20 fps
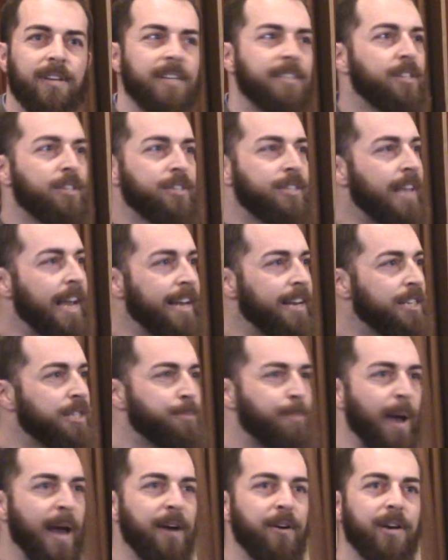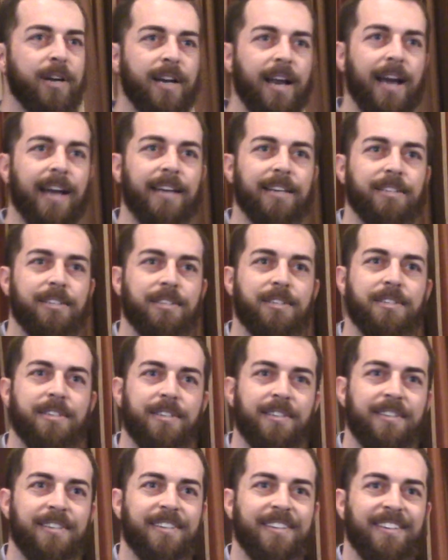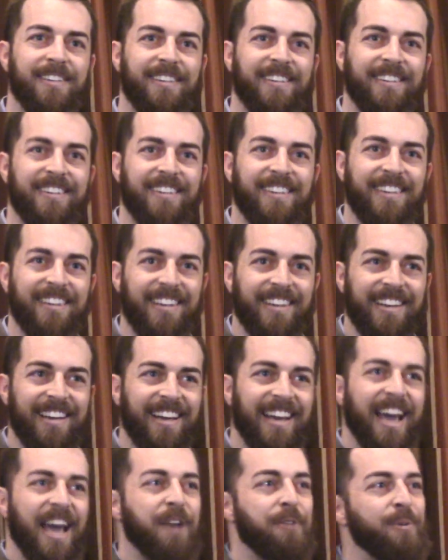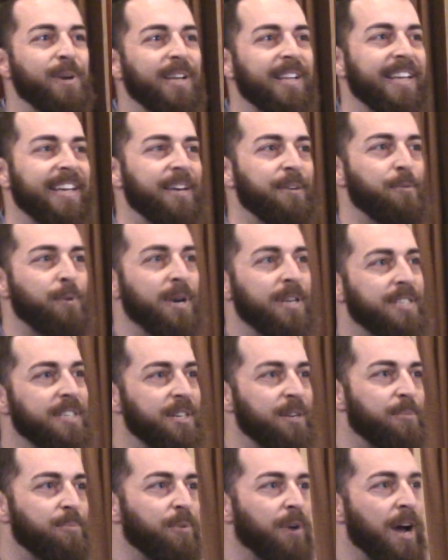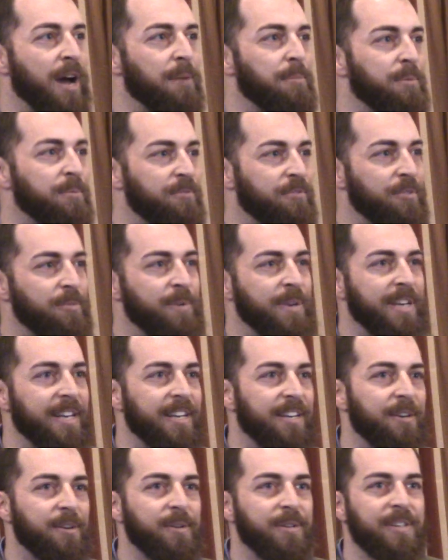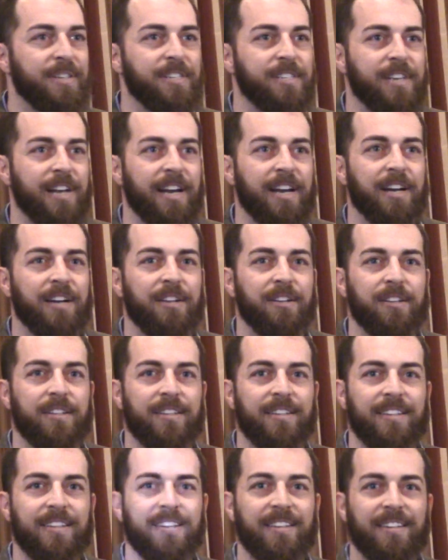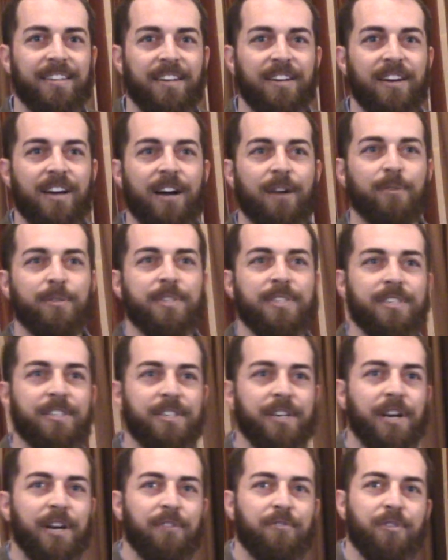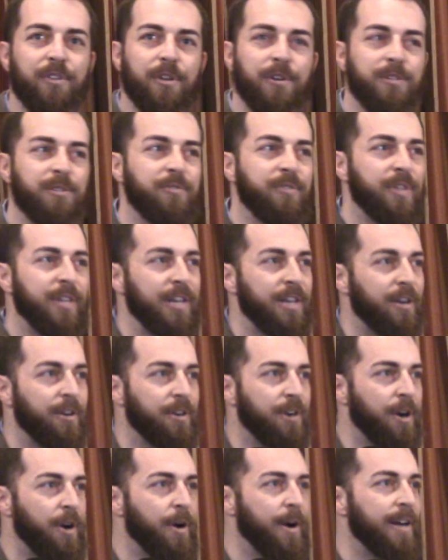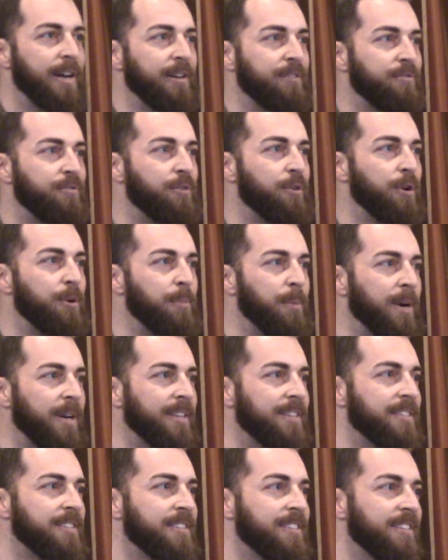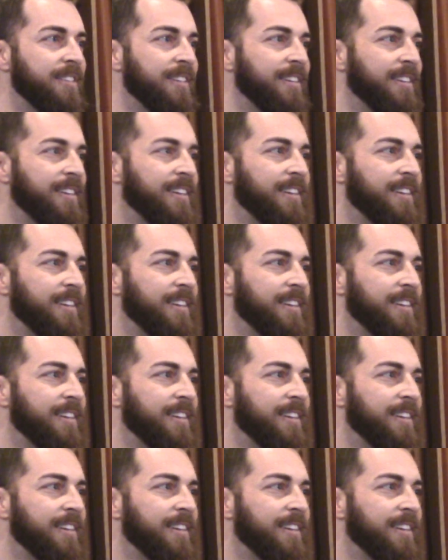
It's a statist paradise. And really, it wasn't a problem for me going to jail. I was in jail, for those of you that don't know, I did 4 months